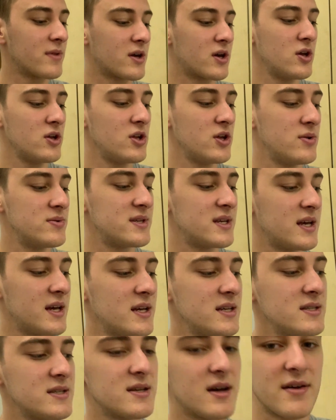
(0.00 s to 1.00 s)
the good news
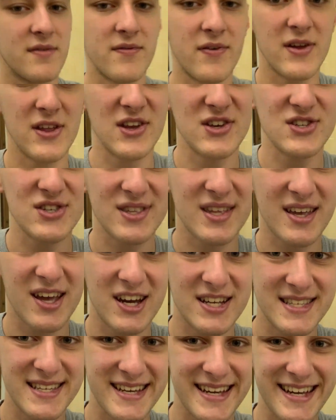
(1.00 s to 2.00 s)
is I finished the
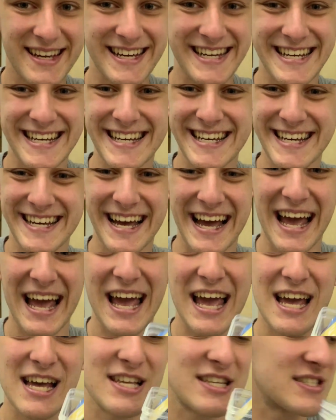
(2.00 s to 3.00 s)
cutting.
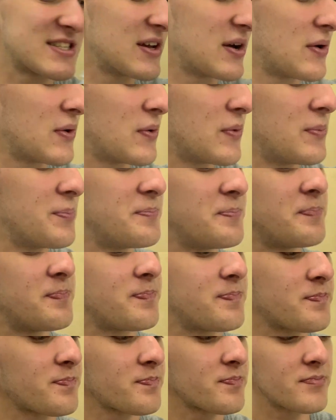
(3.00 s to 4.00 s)
So
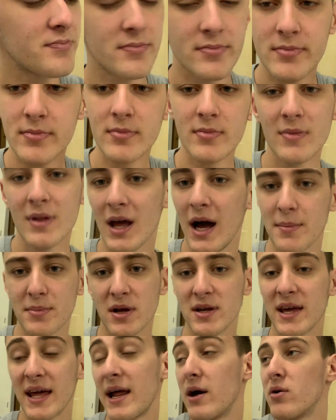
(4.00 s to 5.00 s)
I'm
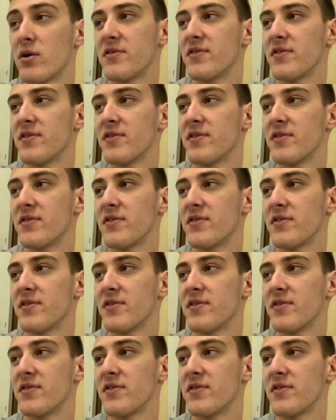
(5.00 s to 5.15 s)
gonna get out